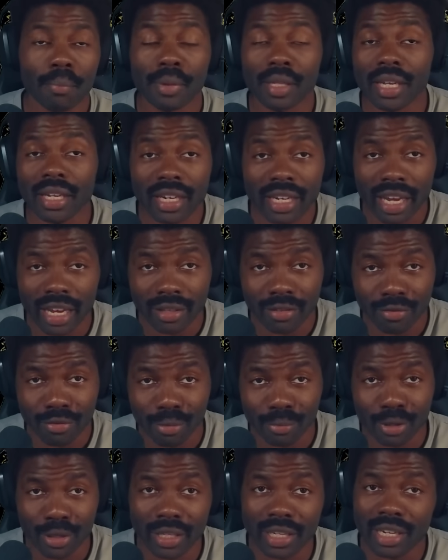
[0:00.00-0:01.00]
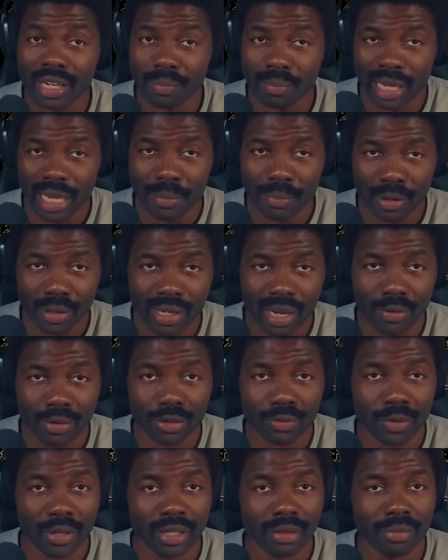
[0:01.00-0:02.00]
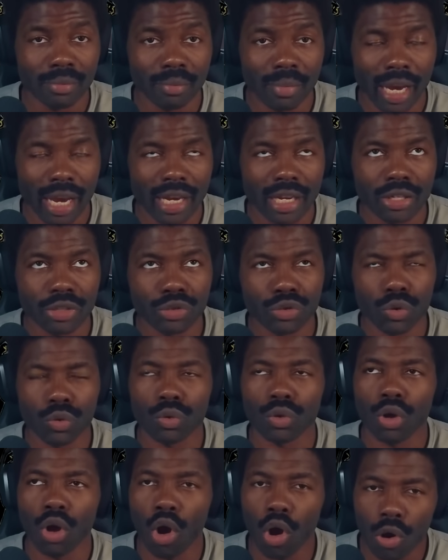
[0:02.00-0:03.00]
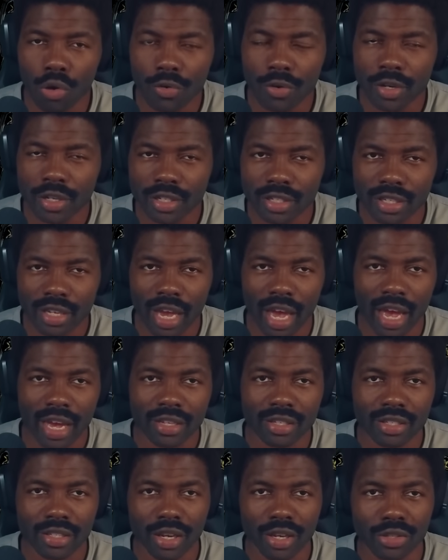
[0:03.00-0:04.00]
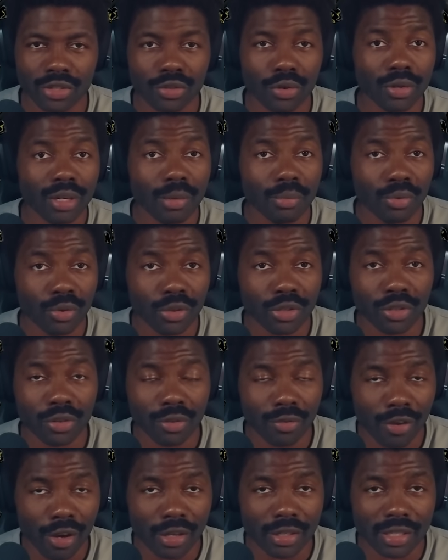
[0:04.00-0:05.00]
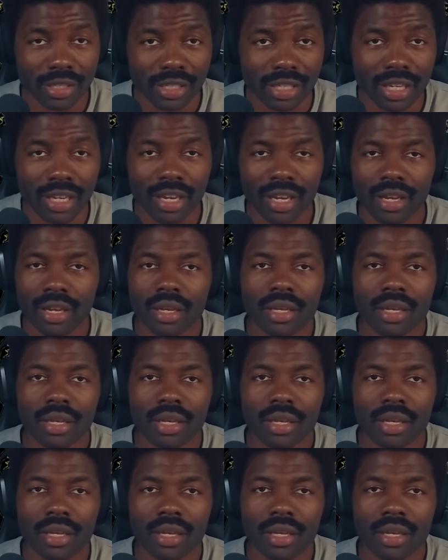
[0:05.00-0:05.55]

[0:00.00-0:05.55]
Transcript: But then again, from the leading paper that was written by Joel Hurowitz at uh, Stony Brook University,